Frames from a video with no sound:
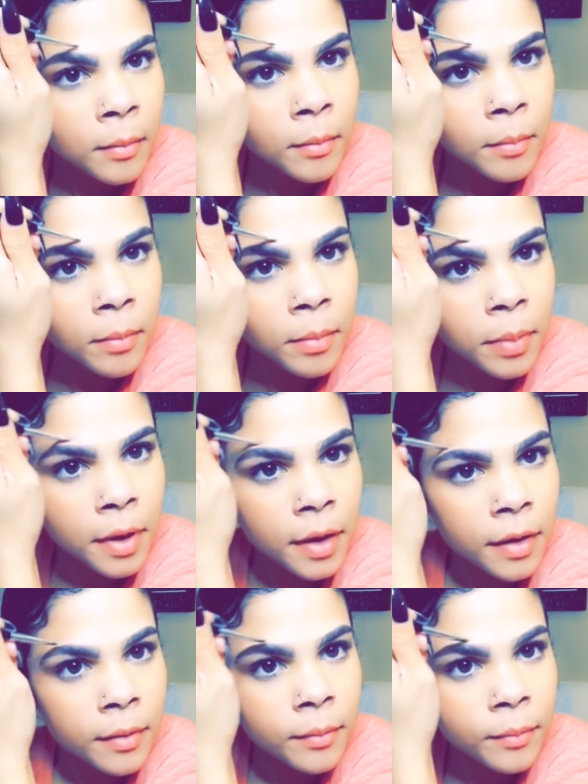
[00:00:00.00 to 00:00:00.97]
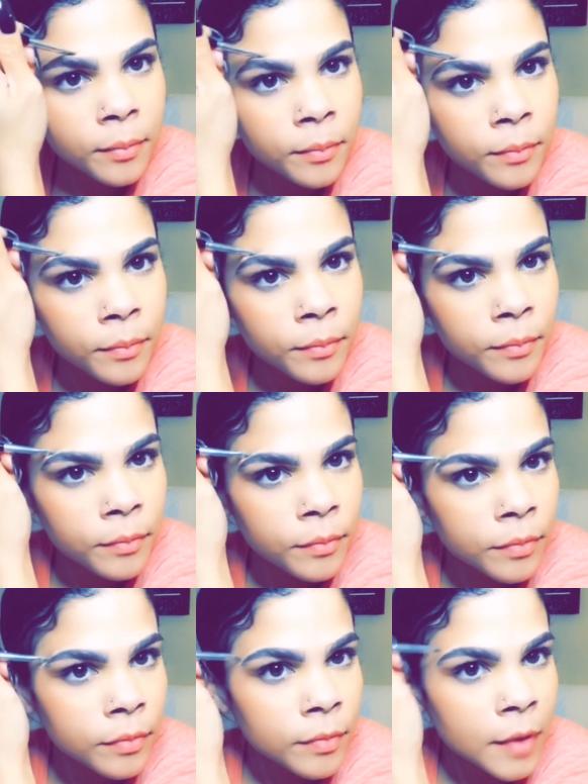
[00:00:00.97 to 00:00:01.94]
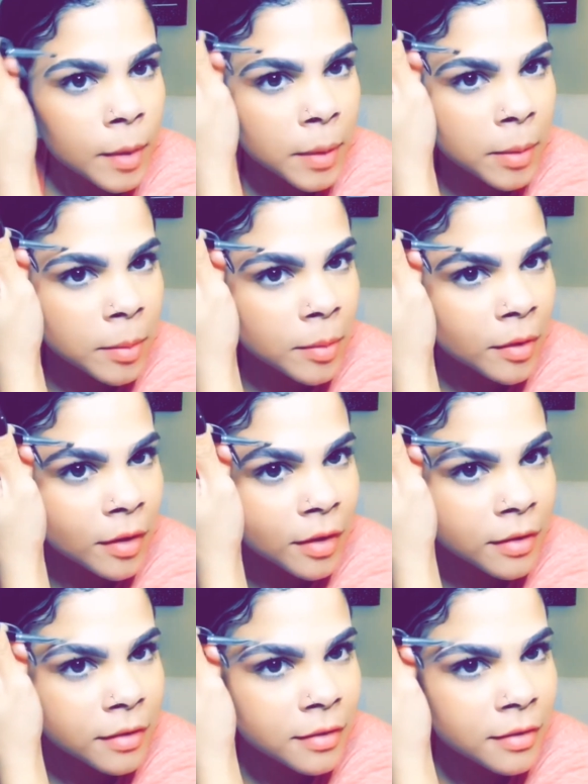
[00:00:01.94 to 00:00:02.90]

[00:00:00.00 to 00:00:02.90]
but I may be wrong.